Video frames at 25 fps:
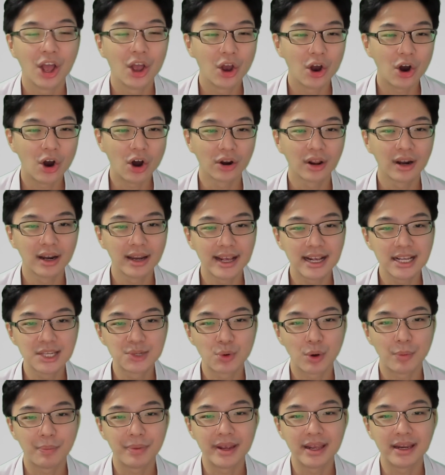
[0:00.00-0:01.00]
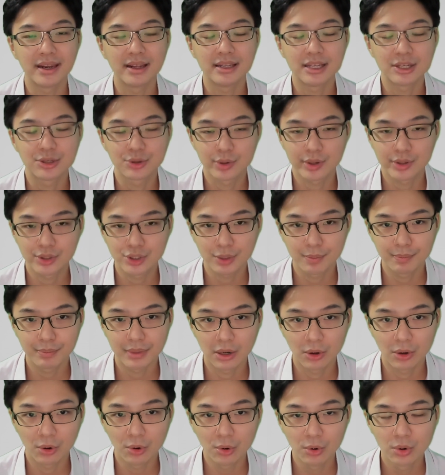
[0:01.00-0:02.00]
All the links will be in the description
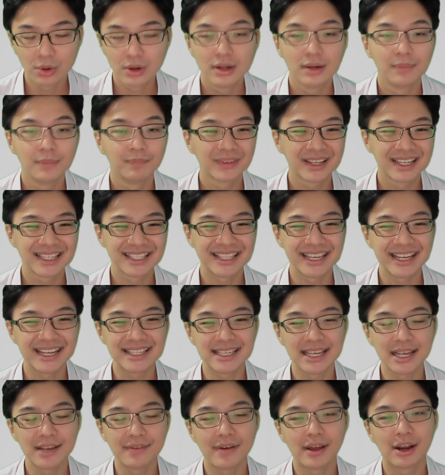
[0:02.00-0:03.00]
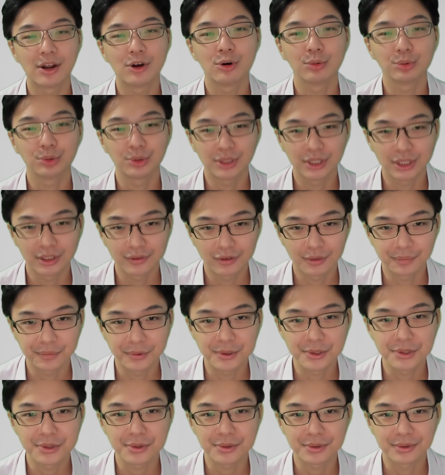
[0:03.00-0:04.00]
below. Stay safe and I hope to hear from you
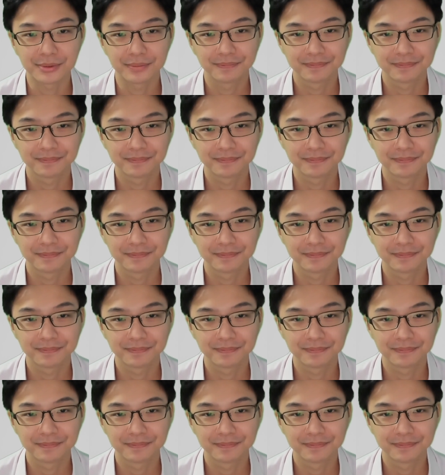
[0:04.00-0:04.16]
soon.